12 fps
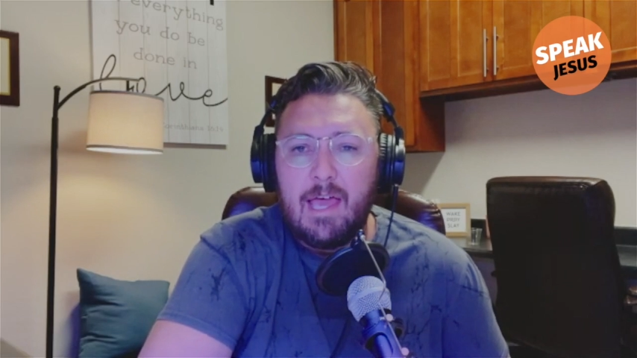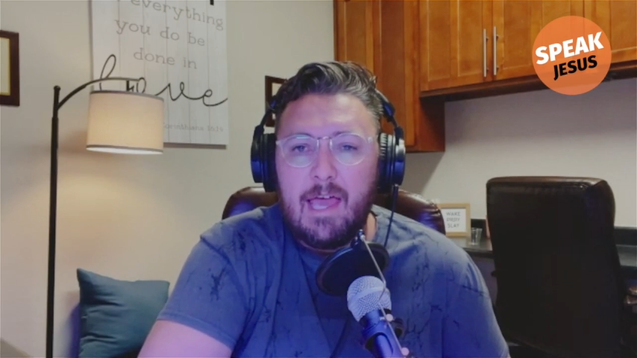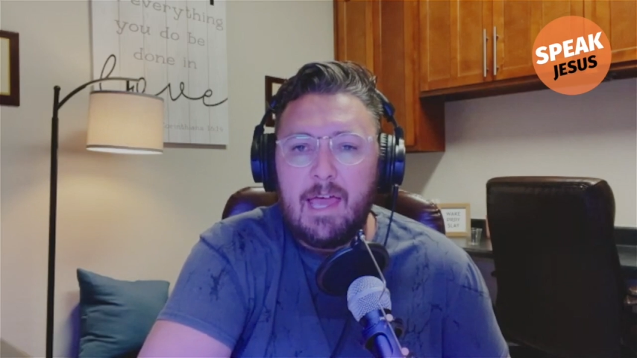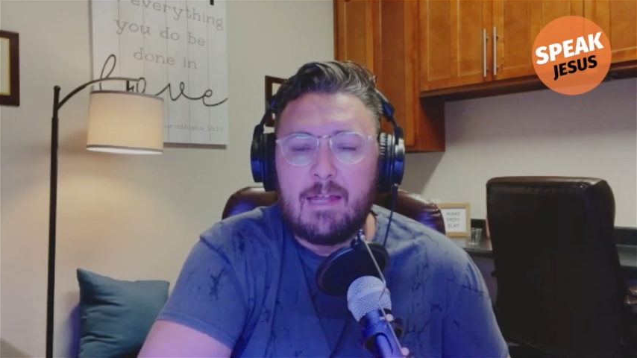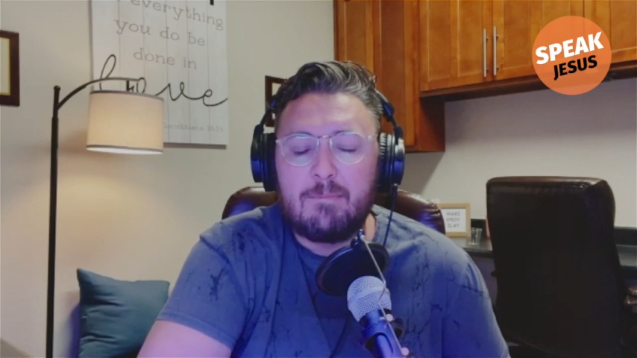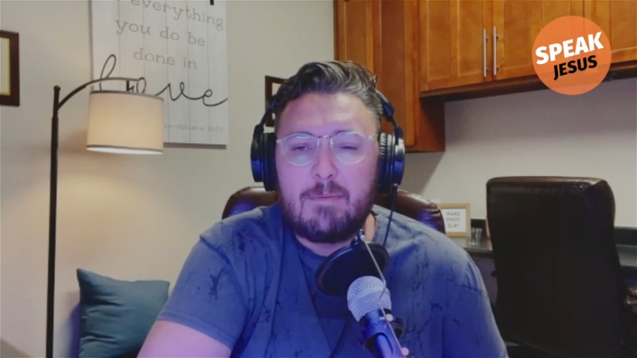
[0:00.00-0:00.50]

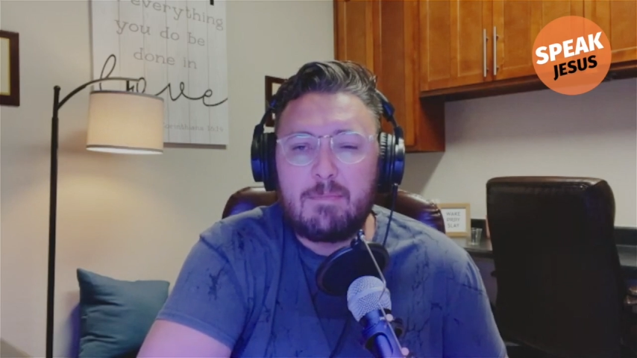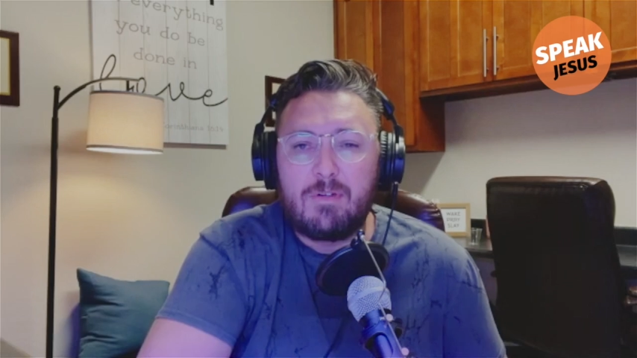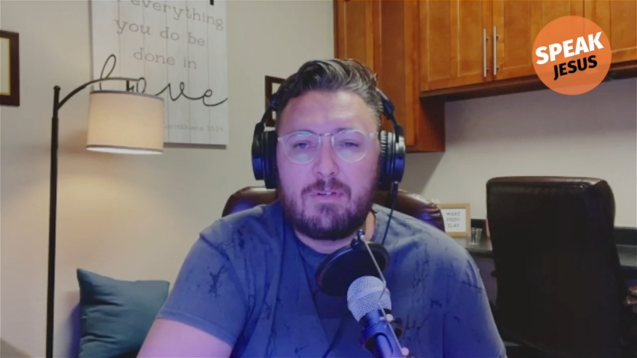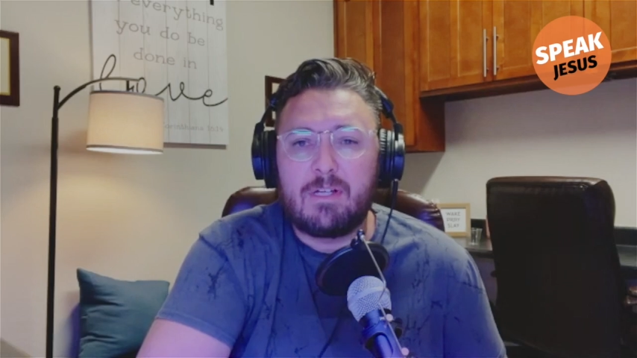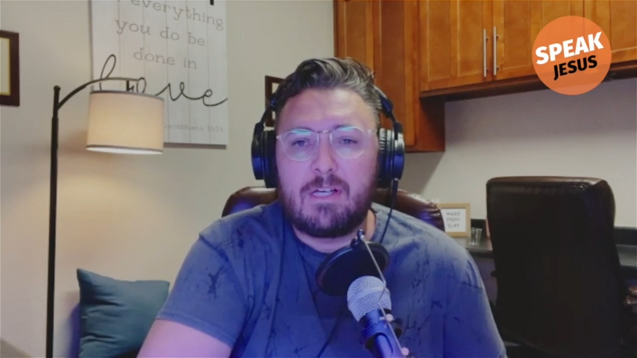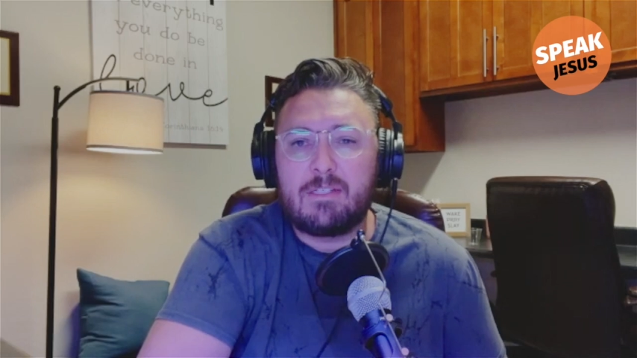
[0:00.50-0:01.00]
And maybe you
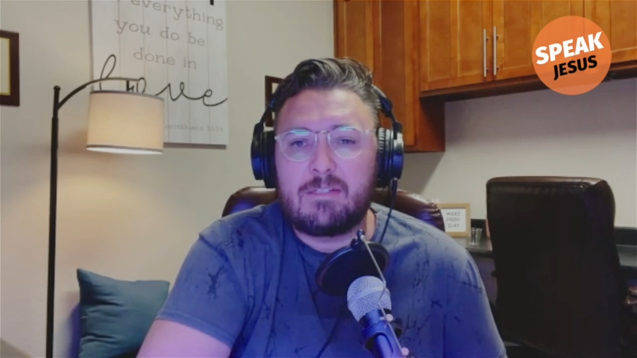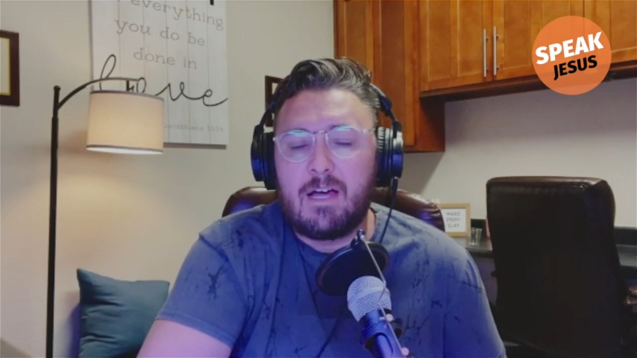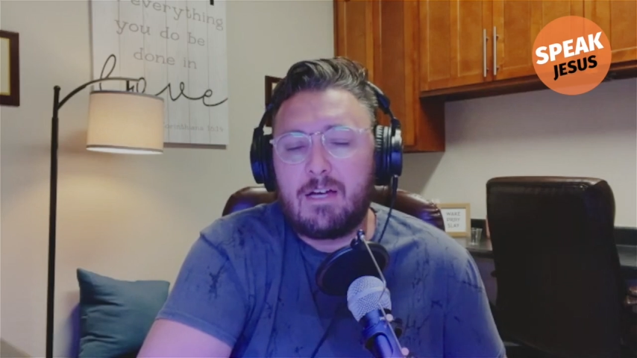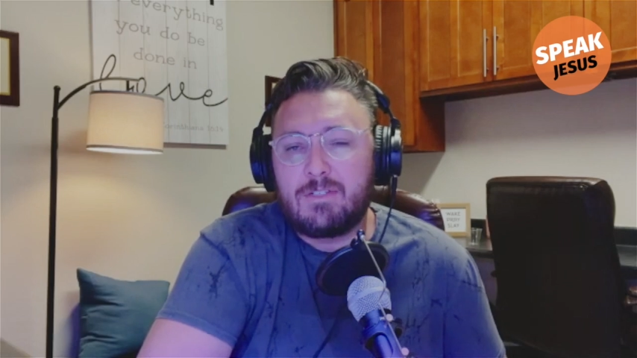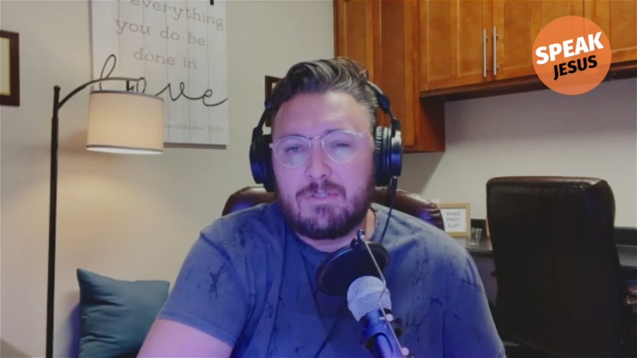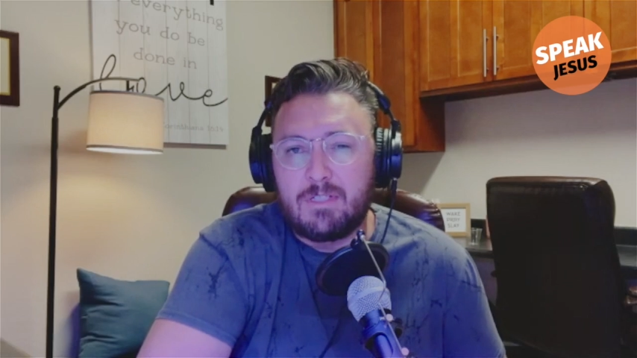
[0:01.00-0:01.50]
could
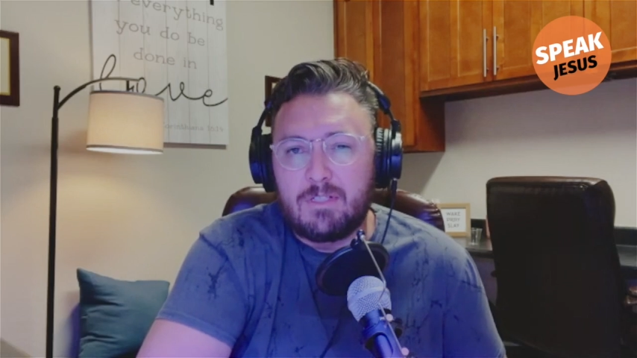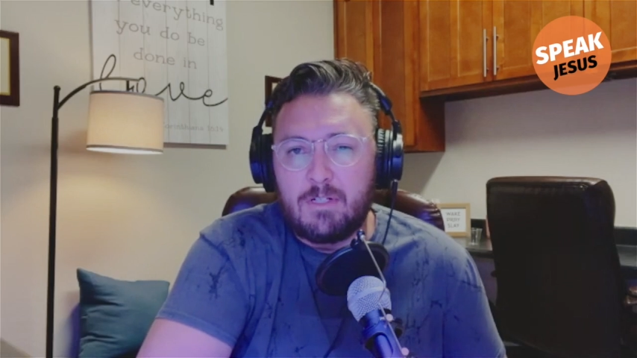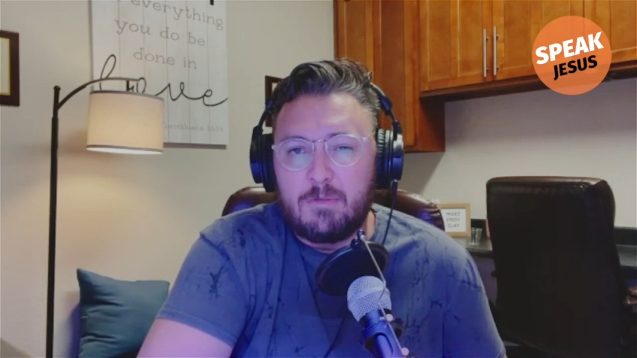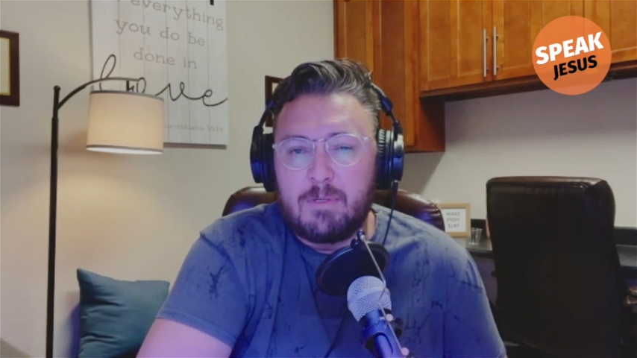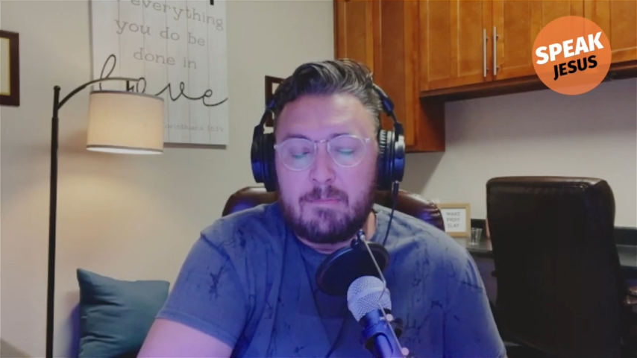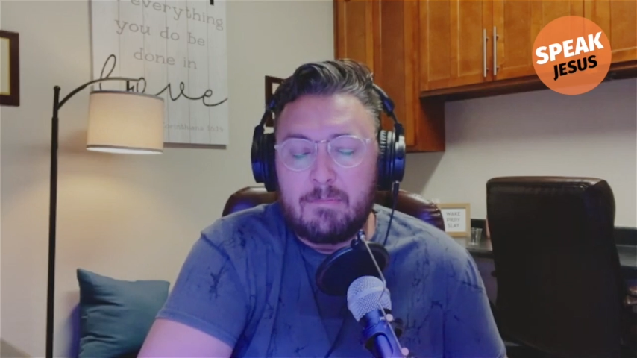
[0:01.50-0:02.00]
talk to us a little
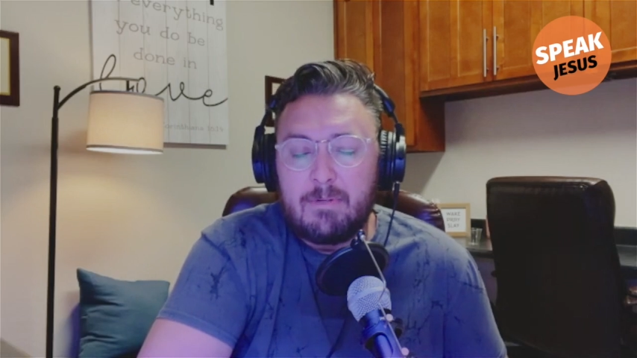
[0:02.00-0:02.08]
bit